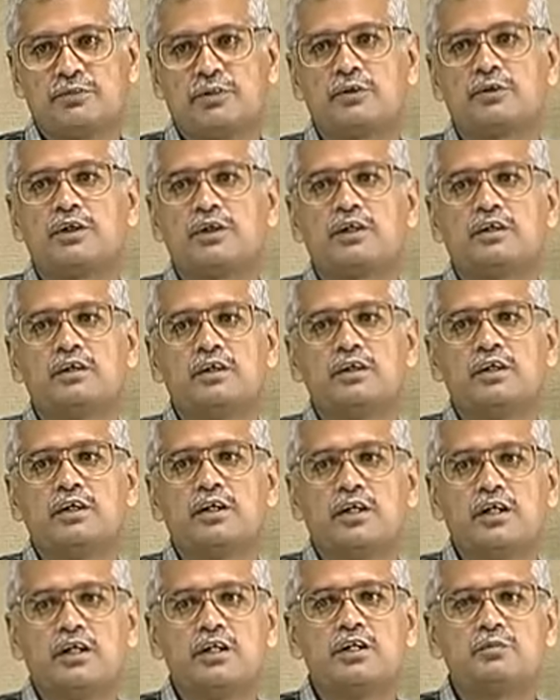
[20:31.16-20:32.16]
okay,
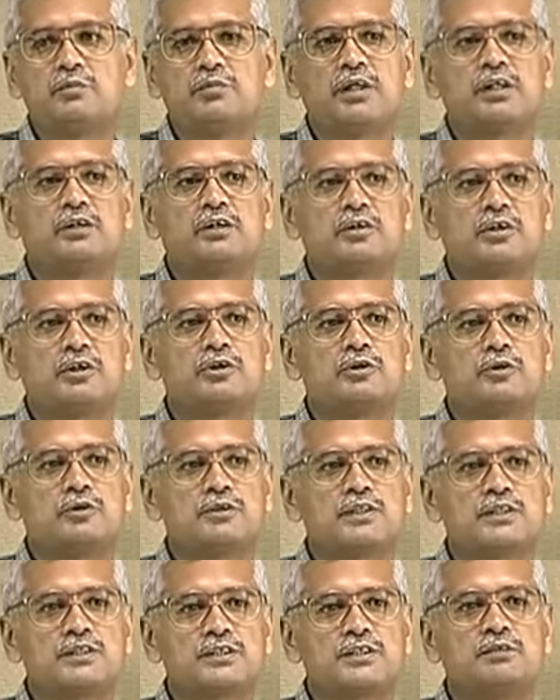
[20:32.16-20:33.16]
any typical control
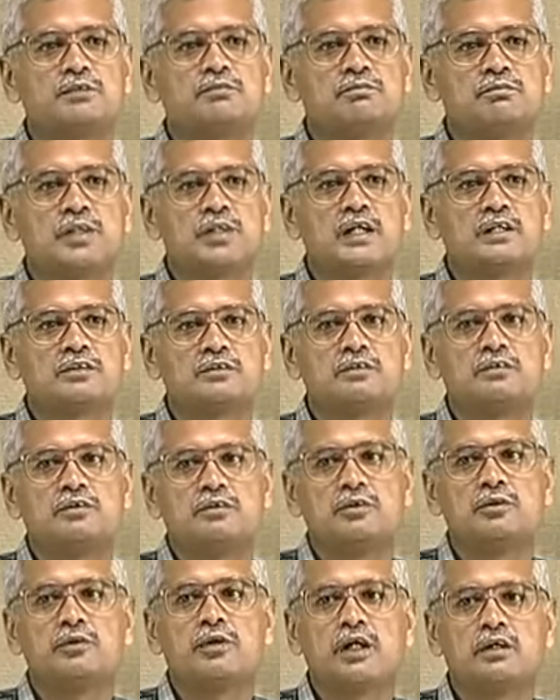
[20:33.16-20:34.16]
system that
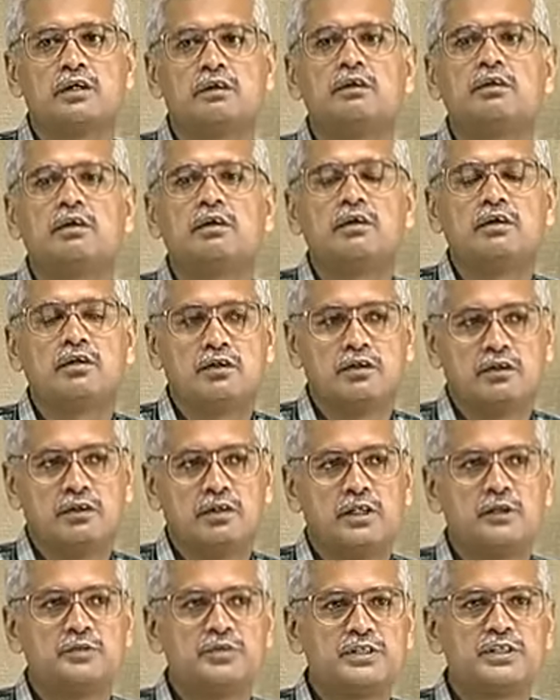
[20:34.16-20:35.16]
you can
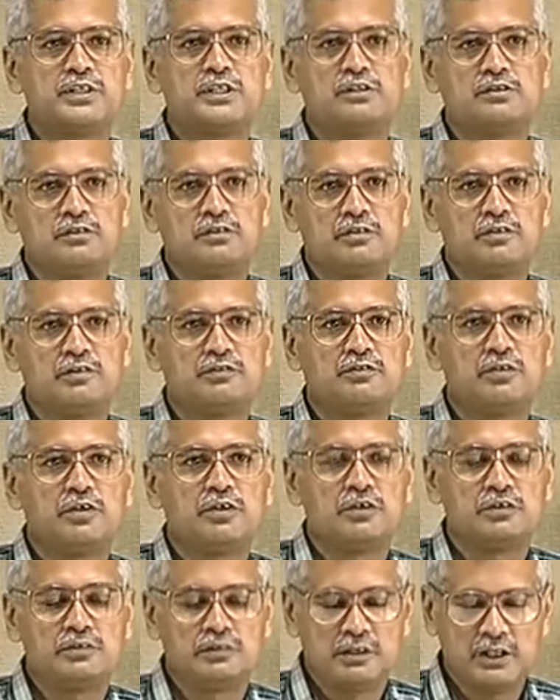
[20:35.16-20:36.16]
imagine
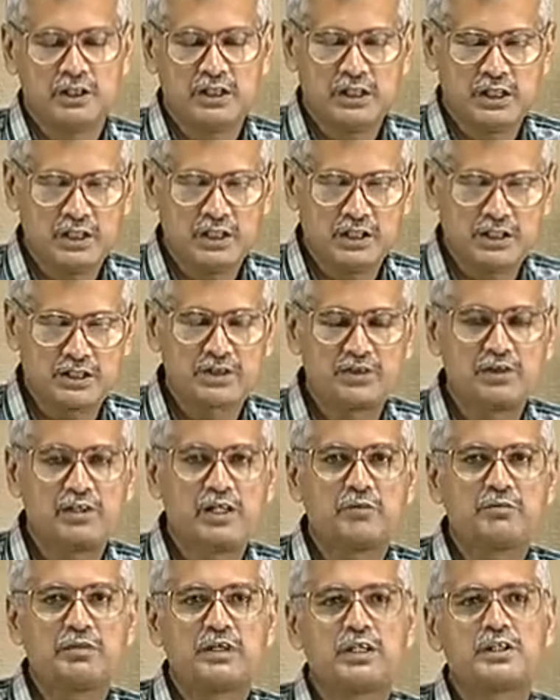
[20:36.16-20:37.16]
for any industrial
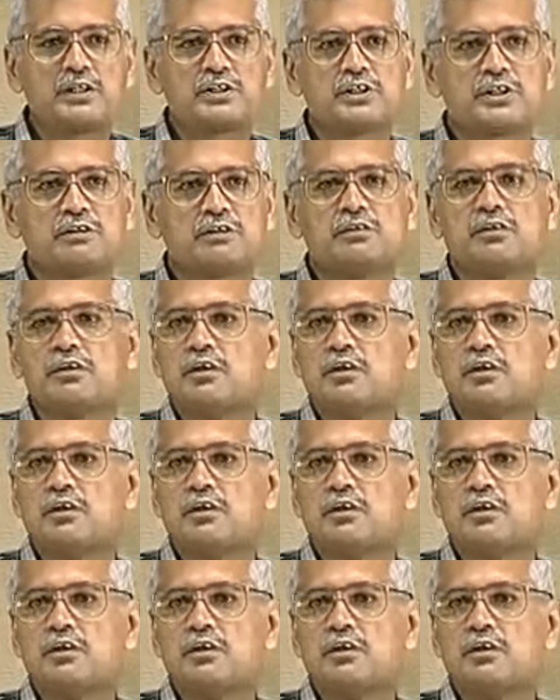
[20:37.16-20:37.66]
application,